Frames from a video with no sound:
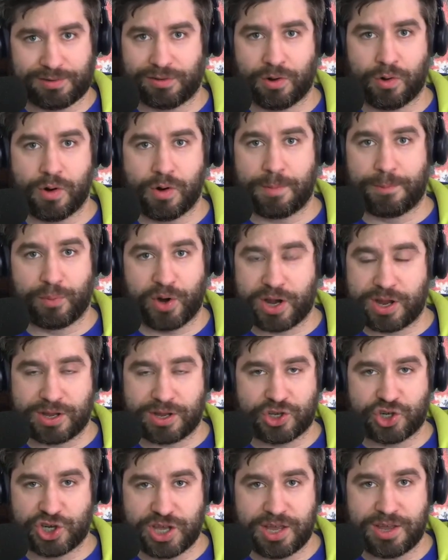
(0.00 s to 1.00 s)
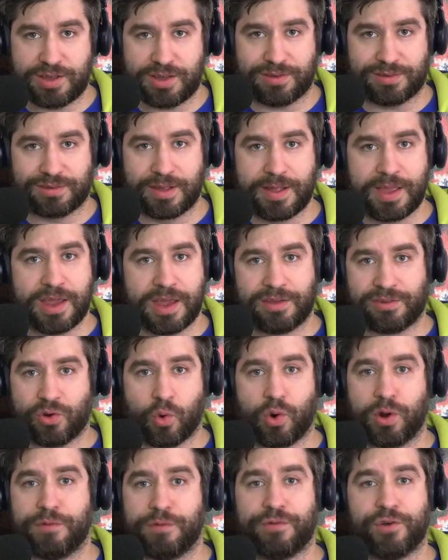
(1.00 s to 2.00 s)
So a brick of cheese is
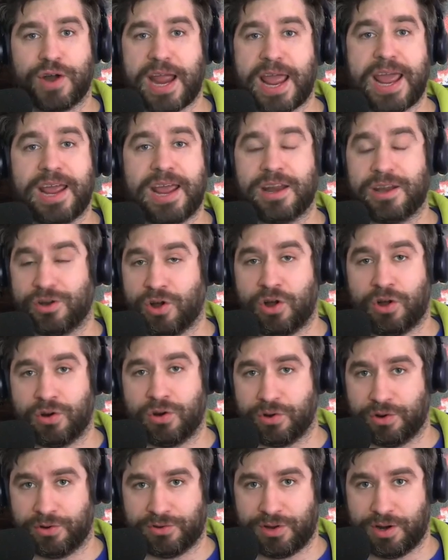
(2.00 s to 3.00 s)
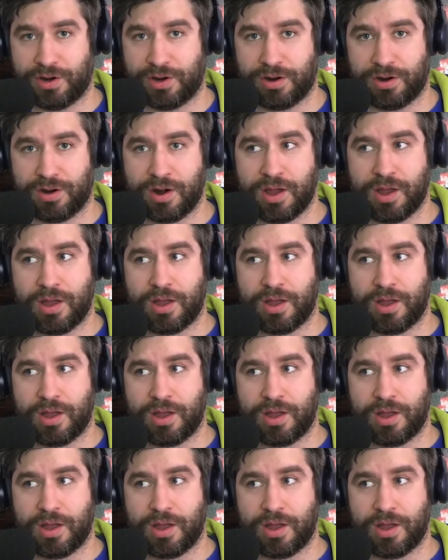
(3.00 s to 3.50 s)
going for eight dollars here